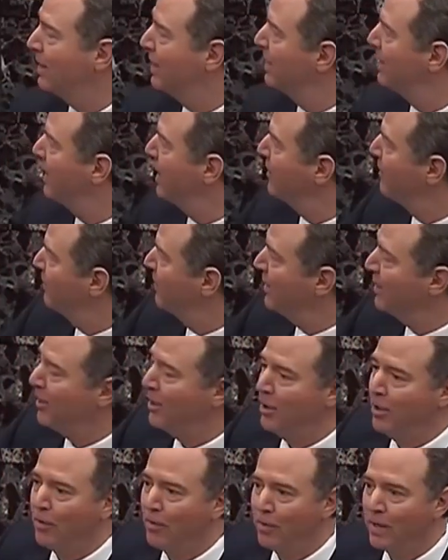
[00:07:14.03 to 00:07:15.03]
in that
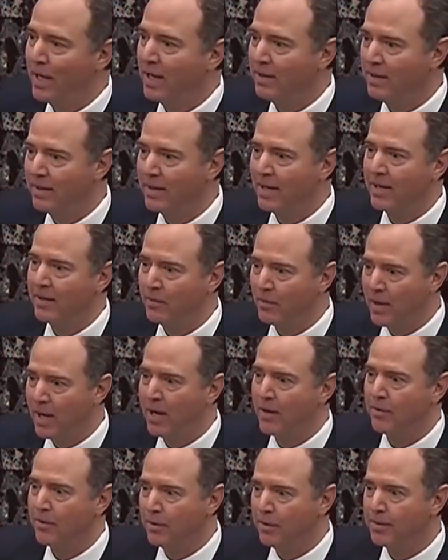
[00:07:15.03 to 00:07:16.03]
video, that
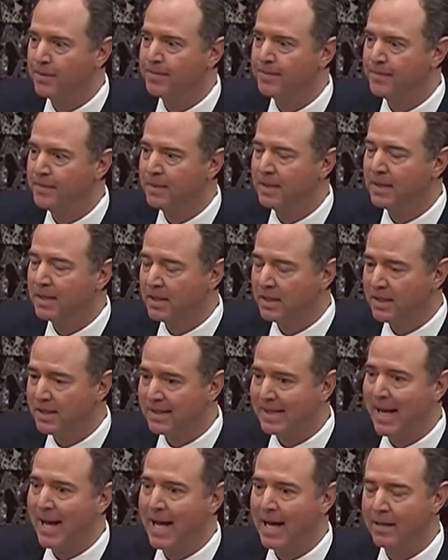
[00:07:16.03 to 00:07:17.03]
rather
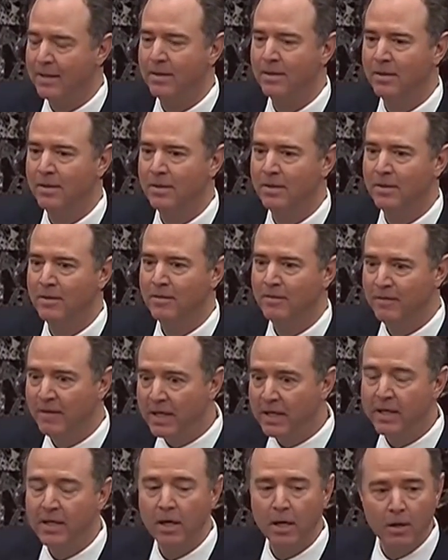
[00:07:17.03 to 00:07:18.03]
sad
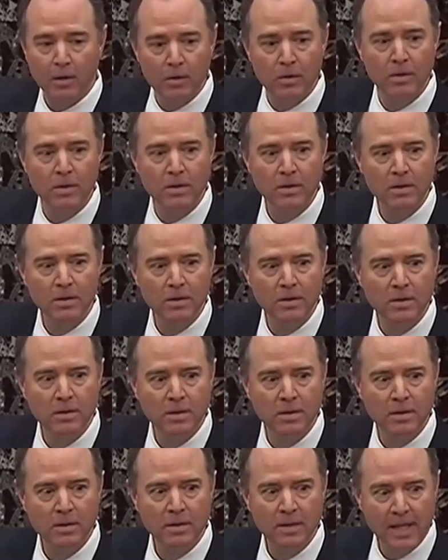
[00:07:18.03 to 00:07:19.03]
video,
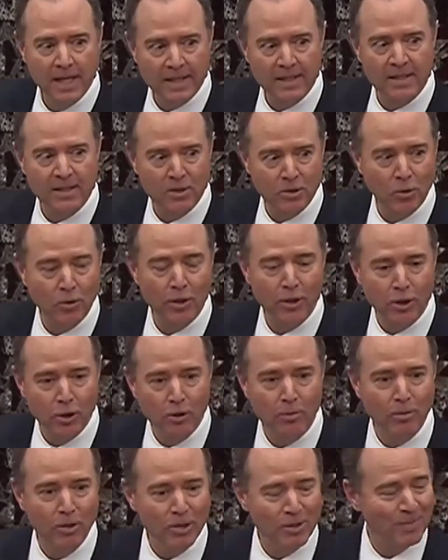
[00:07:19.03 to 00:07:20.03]
yes, sort of
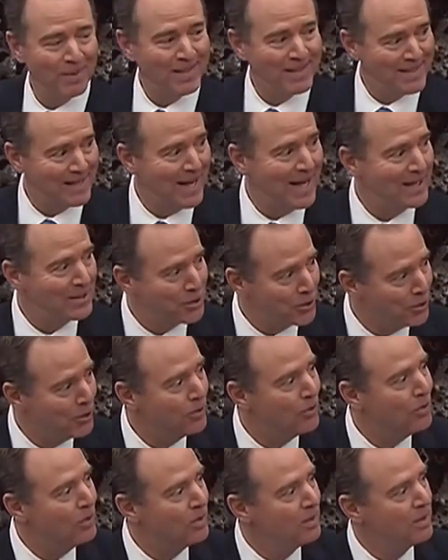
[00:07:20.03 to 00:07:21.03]
humorous but sad
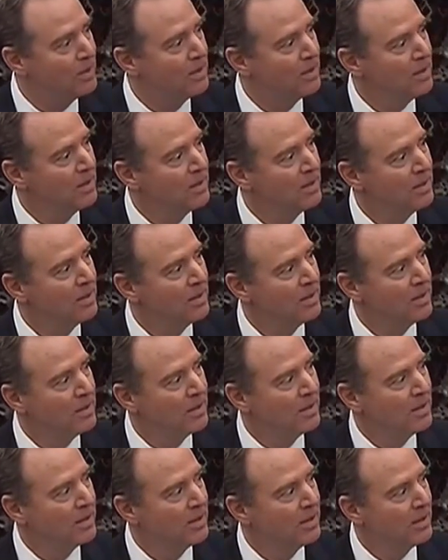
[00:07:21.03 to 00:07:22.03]
too,
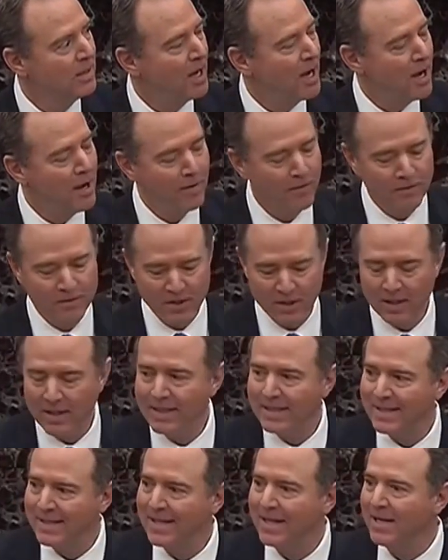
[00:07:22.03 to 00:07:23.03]
of
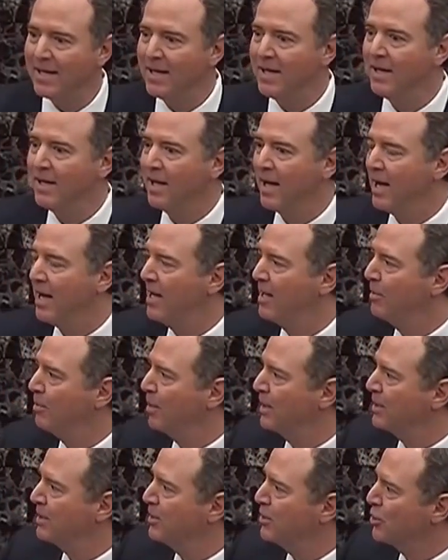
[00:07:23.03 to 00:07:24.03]
Zelensky and
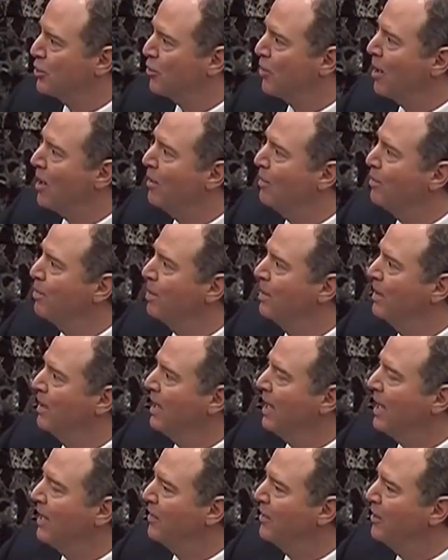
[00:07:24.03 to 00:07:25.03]
President Trump
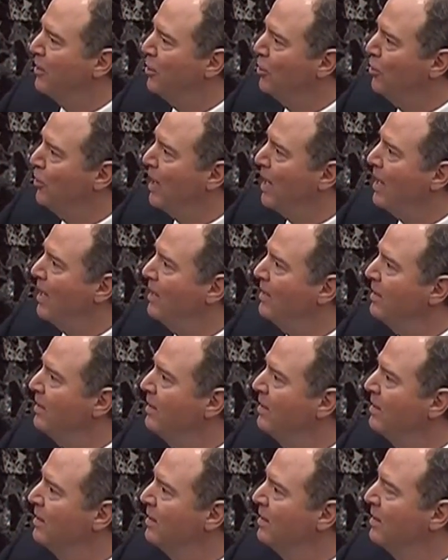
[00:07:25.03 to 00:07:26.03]
at the
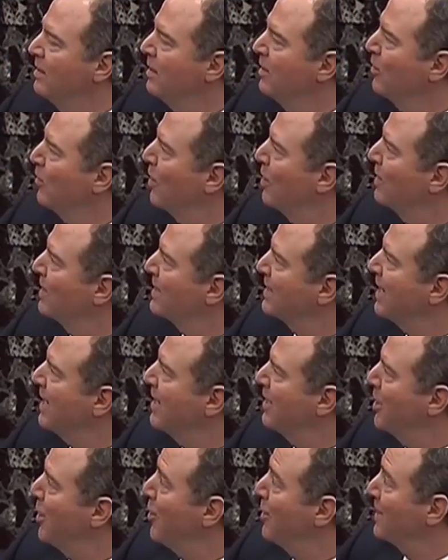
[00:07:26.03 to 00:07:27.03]
UN, where he's
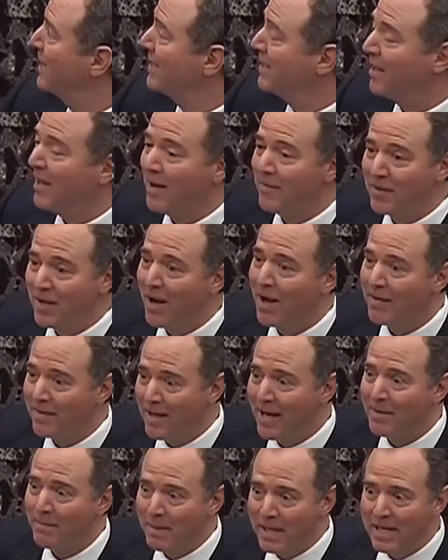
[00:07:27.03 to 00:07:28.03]
saying, I still haven't gotten
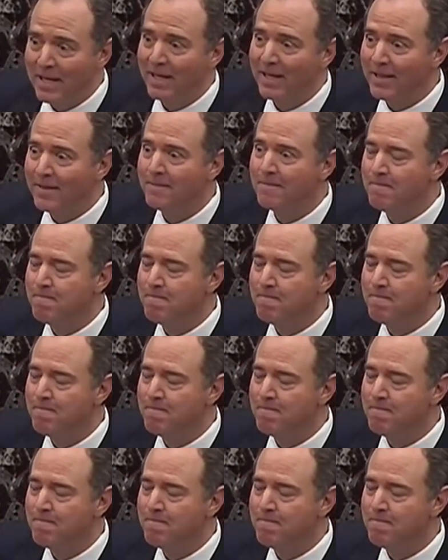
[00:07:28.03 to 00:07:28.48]
that meeting.